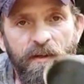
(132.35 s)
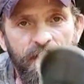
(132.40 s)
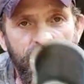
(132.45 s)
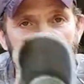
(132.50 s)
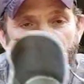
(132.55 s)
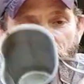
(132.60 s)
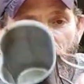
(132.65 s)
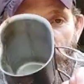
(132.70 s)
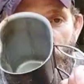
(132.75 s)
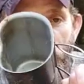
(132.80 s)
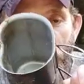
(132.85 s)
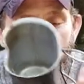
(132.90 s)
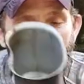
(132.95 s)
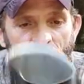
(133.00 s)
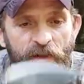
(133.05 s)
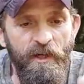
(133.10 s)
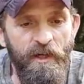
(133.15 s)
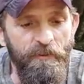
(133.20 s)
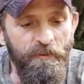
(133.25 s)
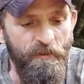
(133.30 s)
Got this metal
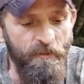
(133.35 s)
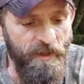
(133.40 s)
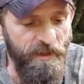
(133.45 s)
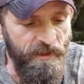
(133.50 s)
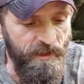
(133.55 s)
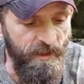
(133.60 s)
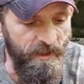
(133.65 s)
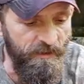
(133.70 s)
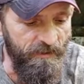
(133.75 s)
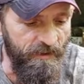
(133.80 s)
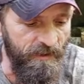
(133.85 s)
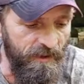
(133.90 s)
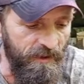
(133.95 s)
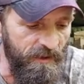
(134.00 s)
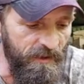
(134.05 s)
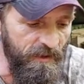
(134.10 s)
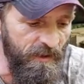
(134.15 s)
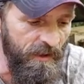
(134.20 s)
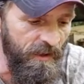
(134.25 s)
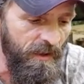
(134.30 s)
cup with my
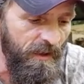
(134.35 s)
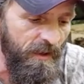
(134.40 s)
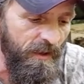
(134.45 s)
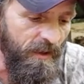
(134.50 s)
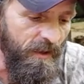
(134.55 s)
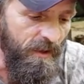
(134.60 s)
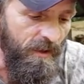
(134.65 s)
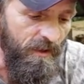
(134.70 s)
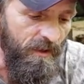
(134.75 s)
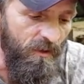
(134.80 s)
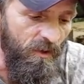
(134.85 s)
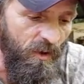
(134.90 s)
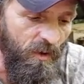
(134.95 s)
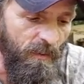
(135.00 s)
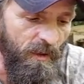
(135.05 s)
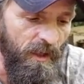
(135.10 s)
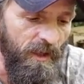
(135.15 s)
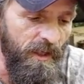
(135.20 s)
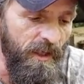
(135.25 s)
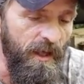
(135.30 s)
canteen.
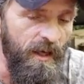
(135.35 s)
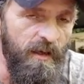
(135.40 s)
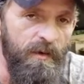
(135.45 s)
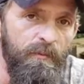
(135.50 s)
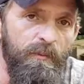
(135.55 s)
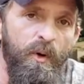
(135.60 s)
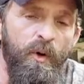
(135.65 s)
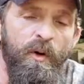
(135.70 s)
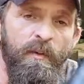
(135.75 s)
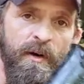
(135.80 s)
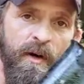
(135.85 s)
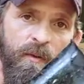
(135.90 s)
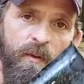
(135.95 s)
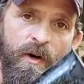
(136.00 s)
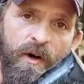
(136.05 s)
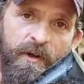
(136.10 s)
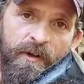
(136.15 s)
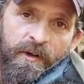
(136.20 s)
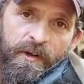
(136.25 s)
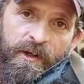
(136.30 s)
Normally I'll boil my
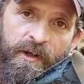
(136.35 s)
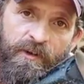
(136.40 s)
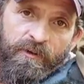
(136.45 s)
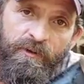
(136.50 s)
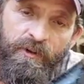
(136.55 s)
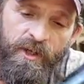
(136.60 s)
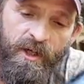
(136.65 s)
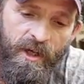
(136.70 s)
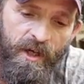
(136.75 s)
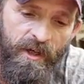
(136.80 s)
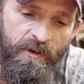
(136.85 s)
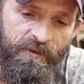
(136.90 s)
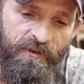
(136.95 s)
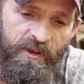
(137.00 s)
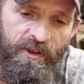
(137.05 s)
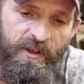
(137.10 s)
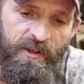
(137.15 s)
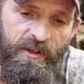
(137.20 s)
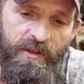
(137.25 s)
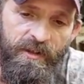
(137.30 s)
water in this for
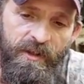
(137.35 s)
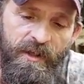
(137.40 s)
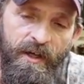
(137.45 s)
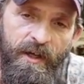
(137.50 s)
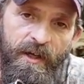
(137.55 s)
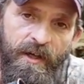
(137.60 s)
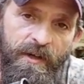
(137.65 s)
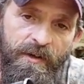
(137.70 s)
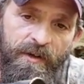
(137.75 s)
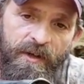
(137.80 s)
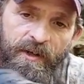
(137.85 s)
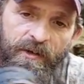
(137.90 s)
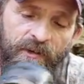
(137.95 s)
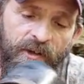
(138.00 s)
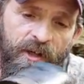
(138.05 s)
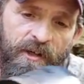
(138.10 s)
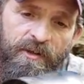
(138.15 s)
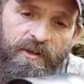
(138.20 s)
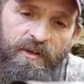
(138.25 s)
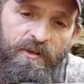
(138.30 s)
coffee. This
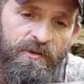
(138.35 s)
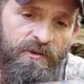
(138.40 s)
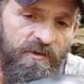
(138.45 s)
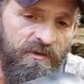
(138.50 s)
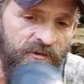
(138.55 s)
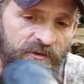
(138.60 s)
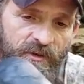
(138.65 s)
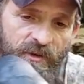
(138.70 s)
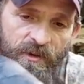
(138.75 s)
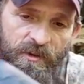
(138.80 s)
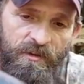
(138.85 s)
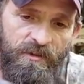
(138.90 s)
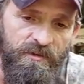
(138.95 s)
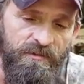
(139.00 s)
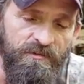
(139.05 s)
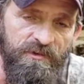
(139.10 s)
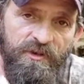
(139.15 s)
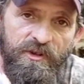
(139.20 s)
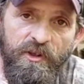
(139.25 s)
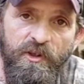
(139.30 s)
I use for
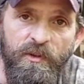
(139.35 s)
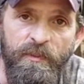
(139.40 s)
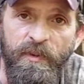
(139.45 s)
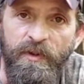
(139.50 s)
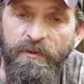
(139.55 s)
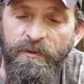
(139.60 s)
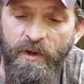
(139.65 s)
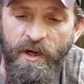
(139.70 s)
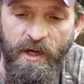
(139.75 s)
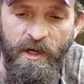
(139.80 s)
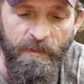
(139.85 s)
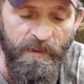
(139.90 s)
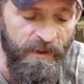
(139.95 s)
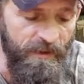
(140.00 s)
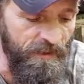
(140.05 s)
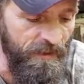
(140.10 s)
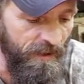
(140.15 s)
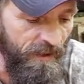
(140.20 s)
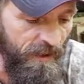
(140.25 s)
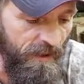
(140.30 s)
soup and ramen.